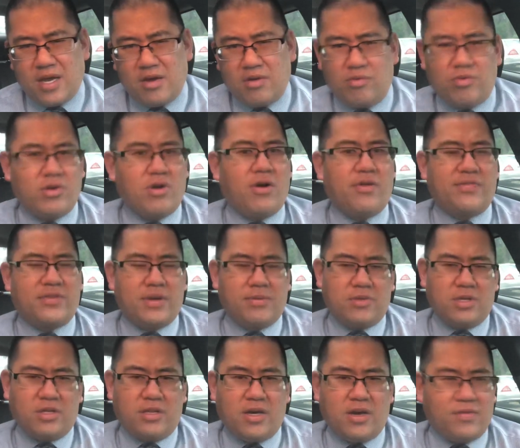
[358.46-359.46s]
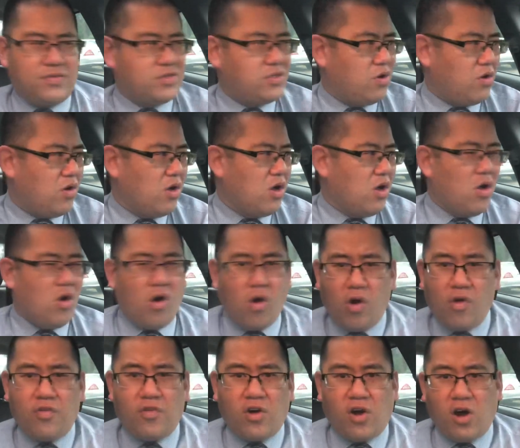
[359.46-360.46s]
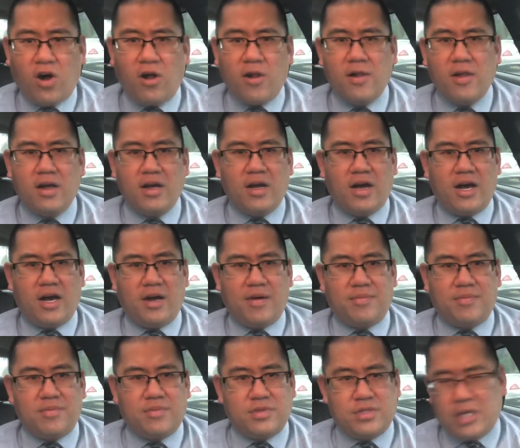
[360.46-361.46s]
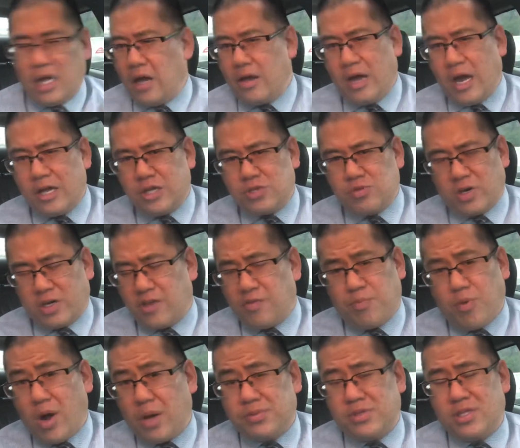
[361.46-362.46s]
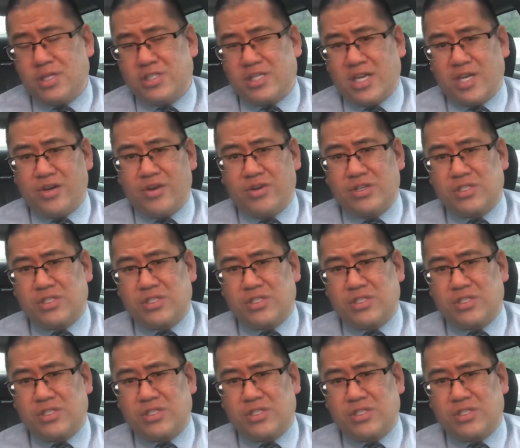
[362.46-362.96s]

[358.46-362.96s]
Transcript: we all have come to love. So overall, I just want to give props to the secondary